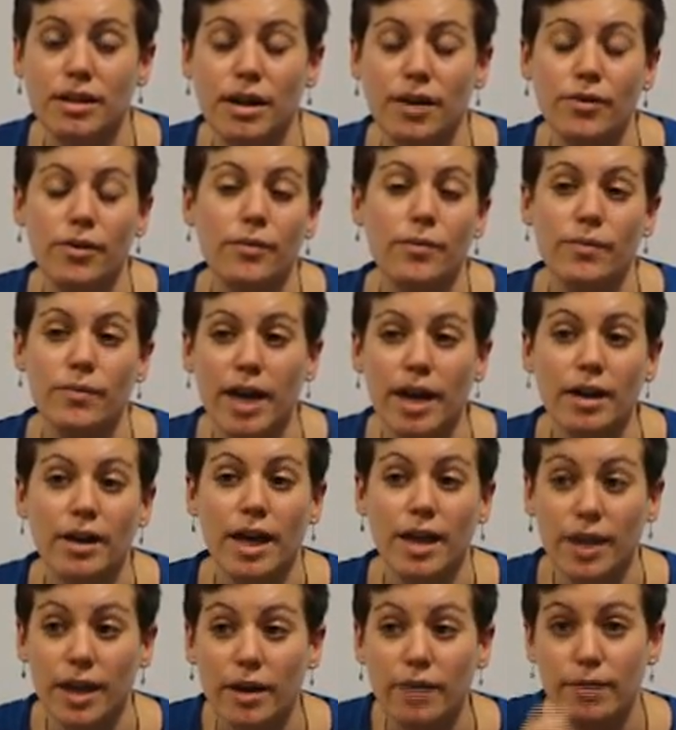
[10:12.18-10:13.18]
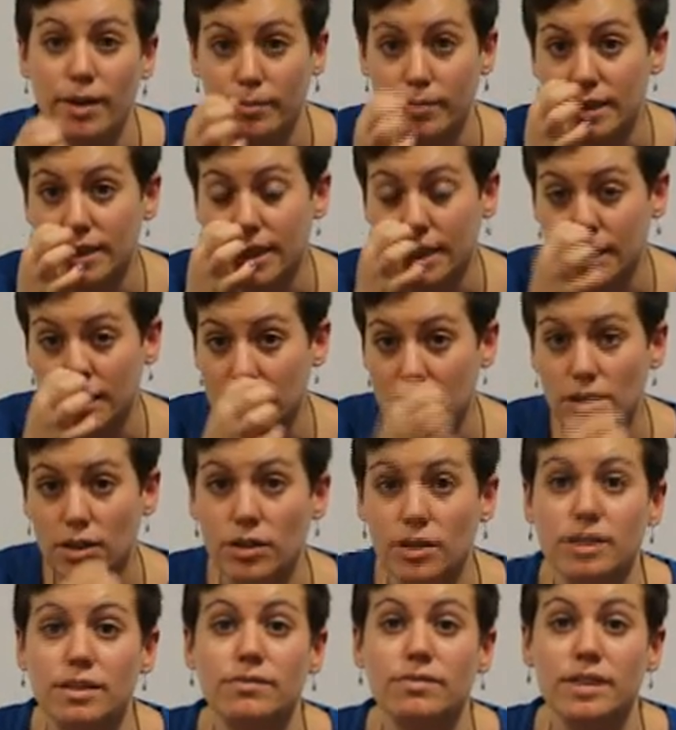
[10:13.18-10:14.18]
That represents
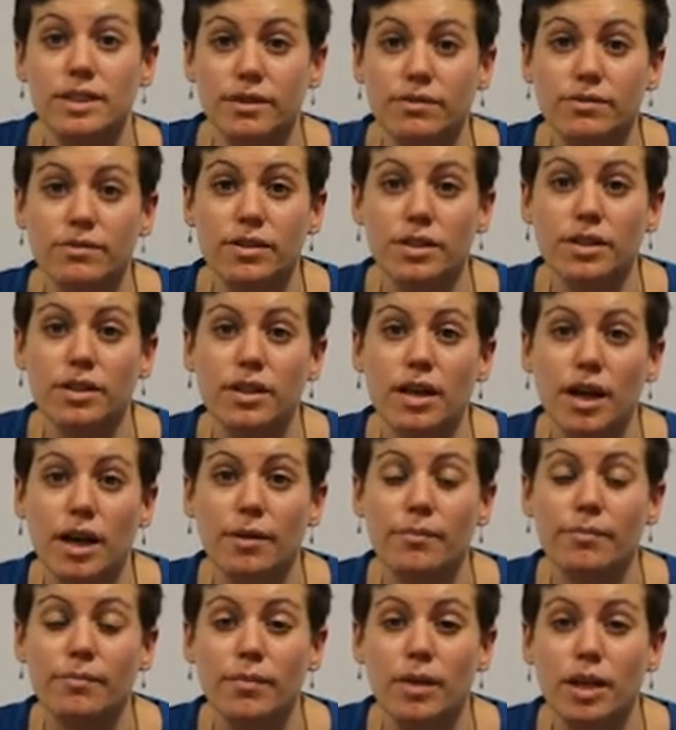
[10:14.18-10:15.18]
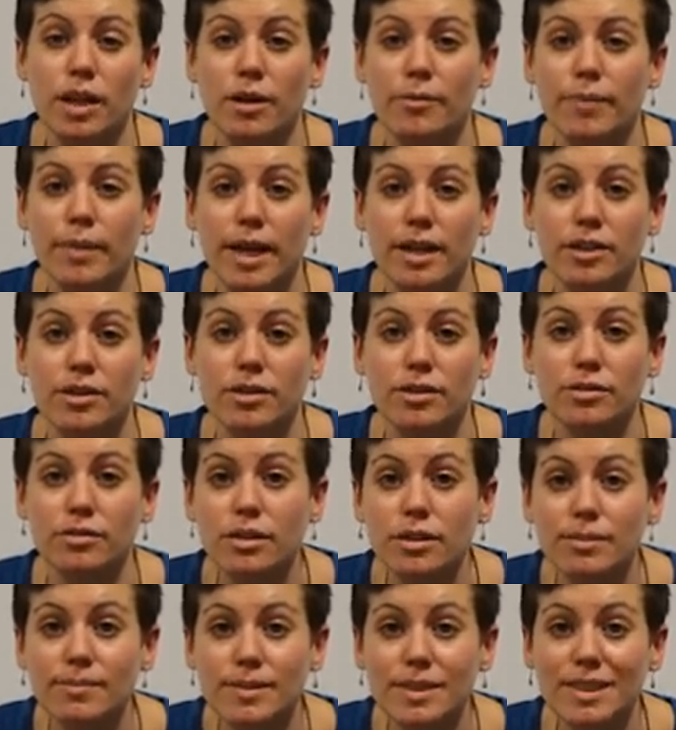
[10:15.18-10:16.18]
lots of different low-paid
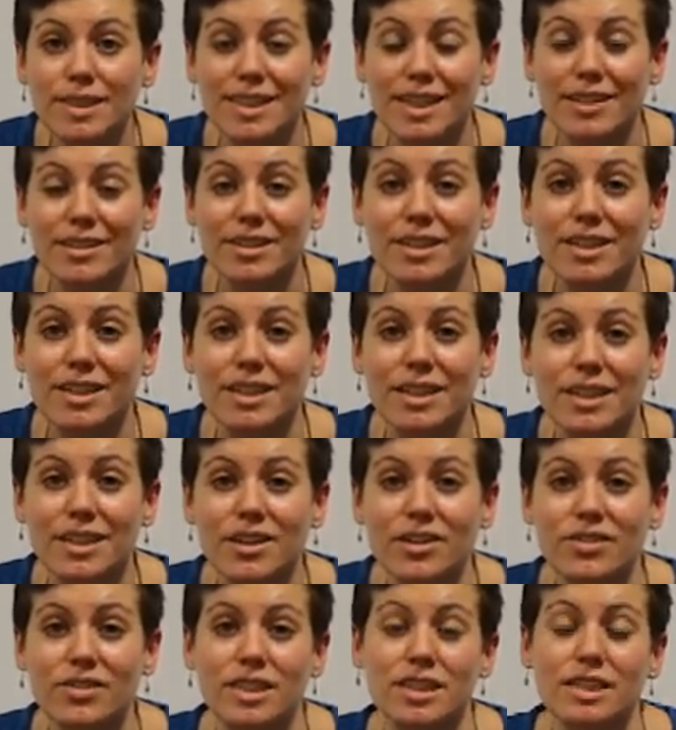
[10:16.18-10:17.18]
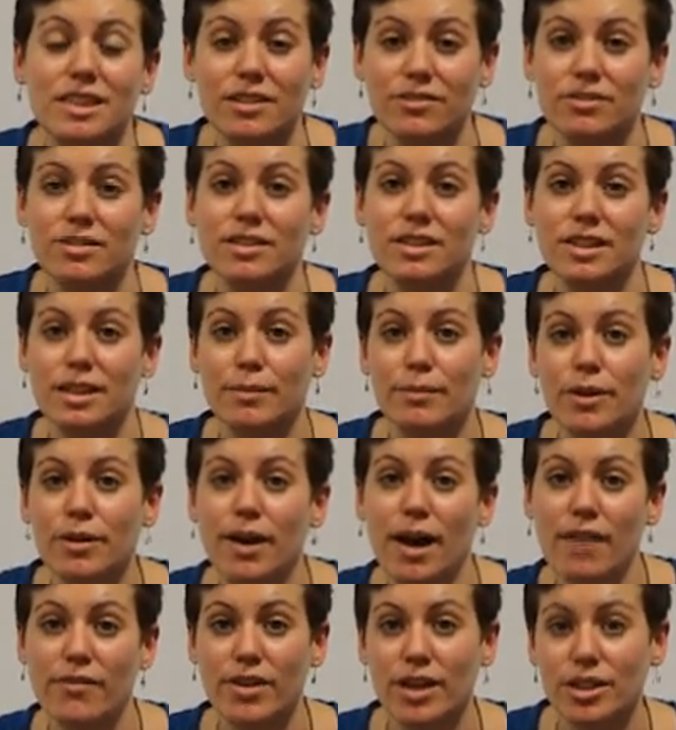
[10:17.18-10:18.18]
groups. There are different
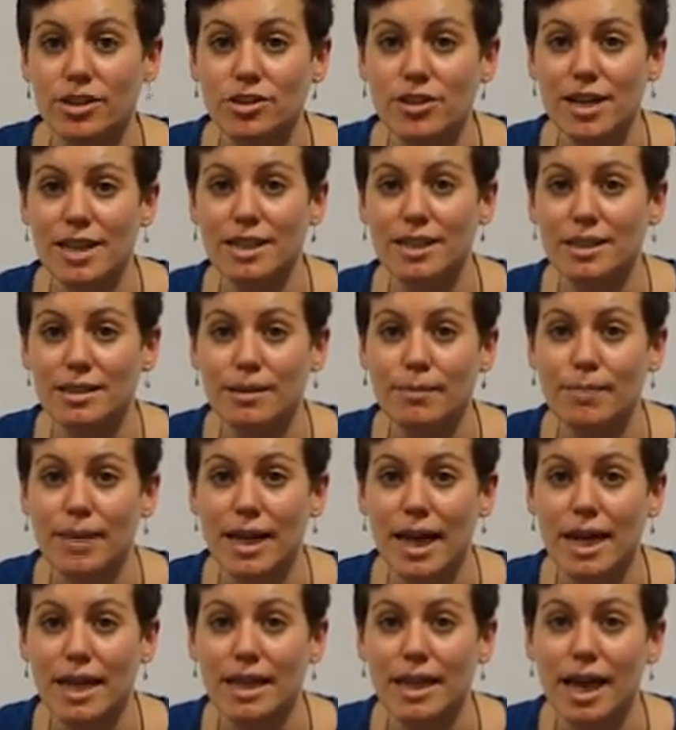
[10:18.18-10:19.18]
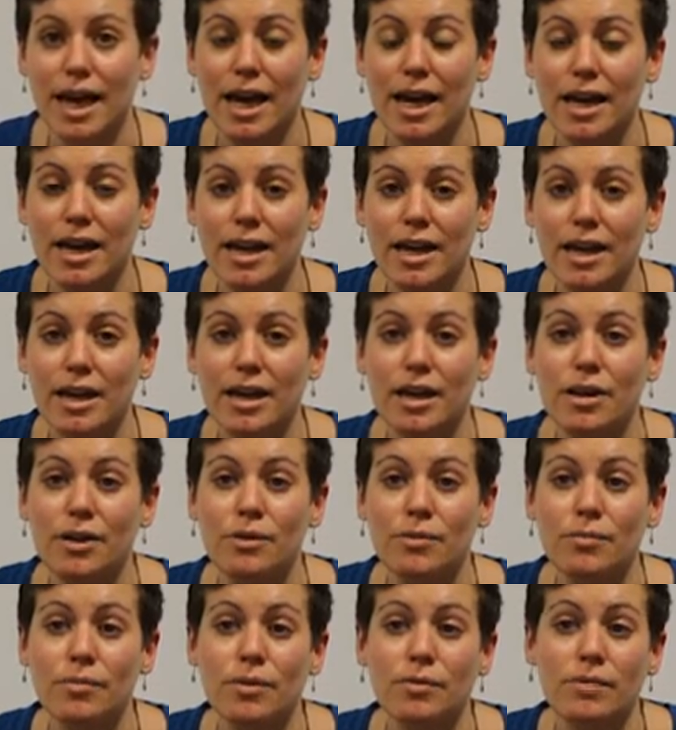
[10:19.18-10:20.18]
demographic trends at play there,
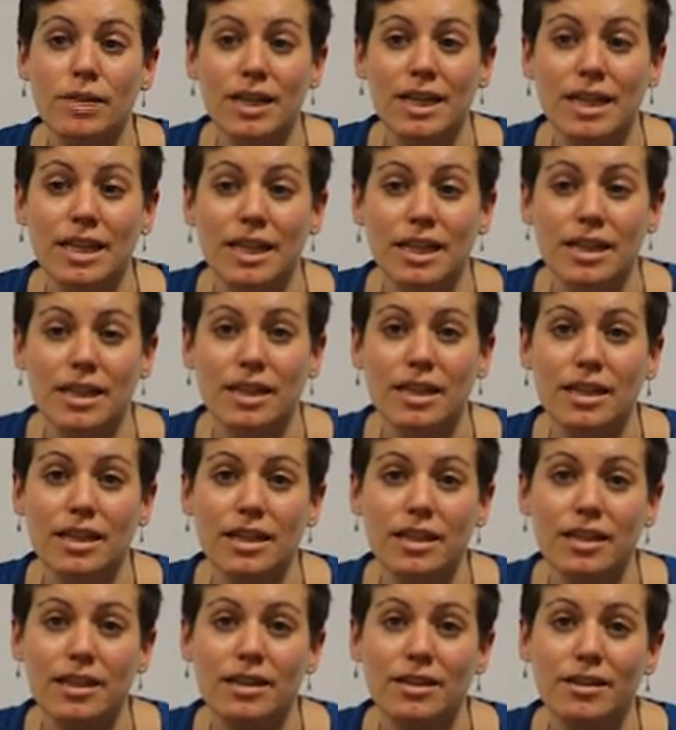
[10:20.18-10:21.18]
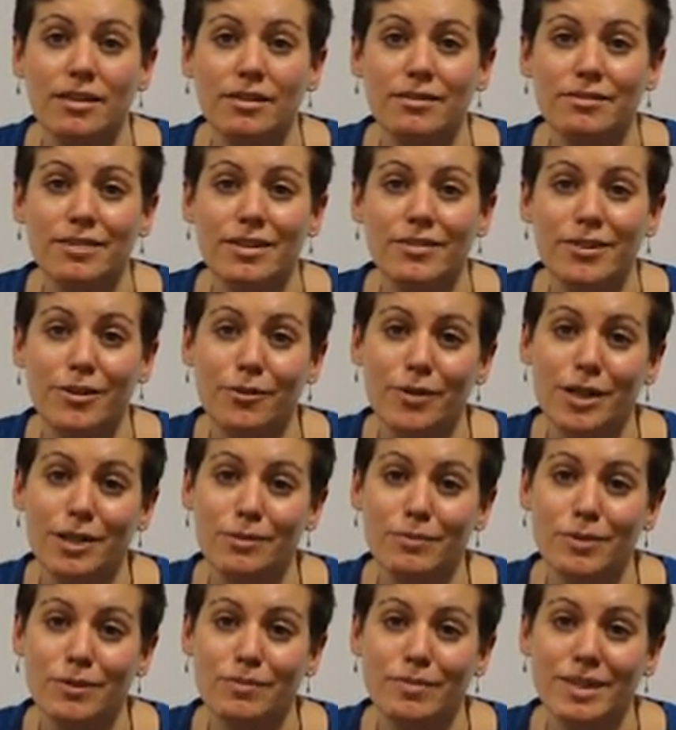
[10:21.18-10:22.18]
and we really think that the living
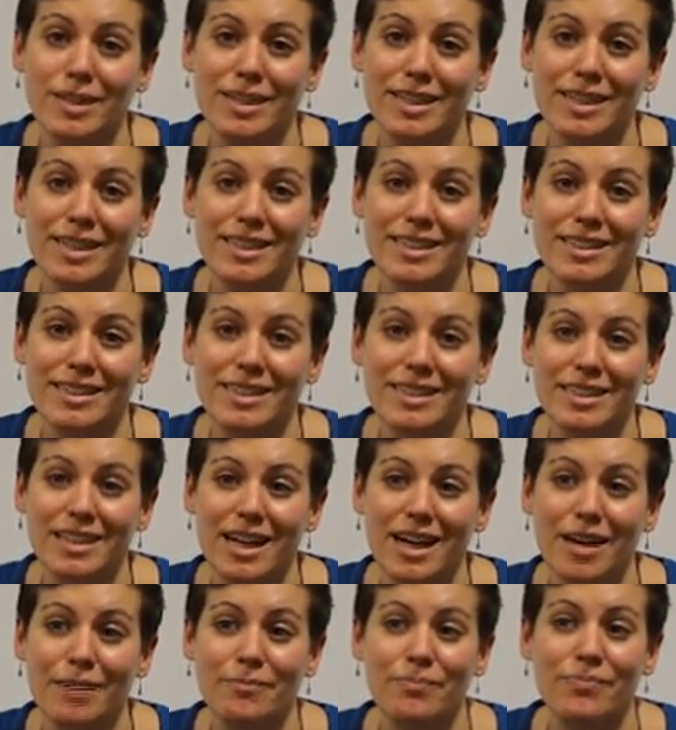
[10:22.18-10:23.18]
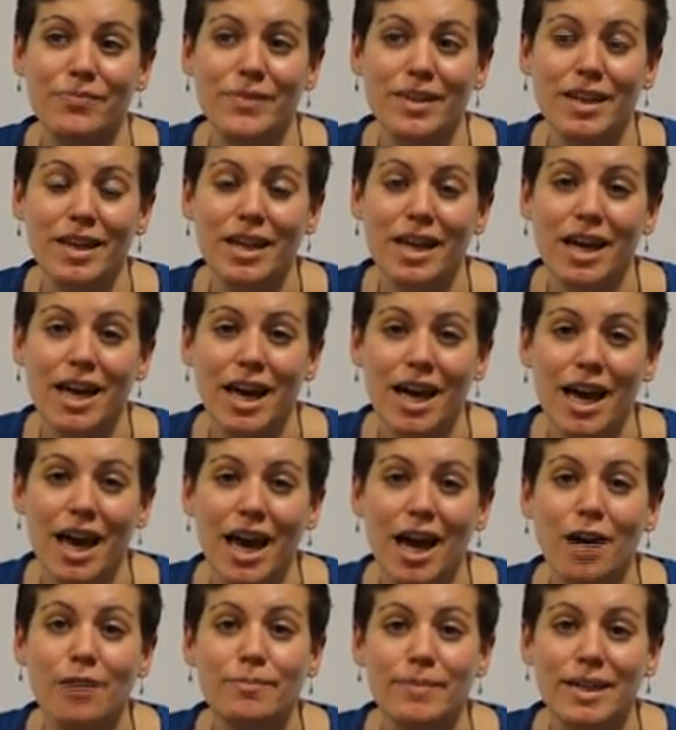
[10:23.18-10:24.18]
wage movement is
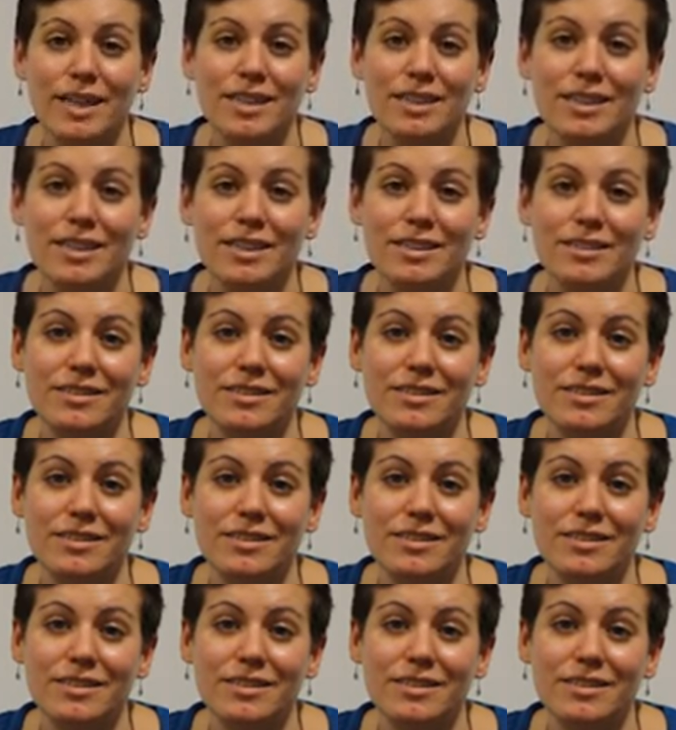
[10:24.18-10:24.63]
helping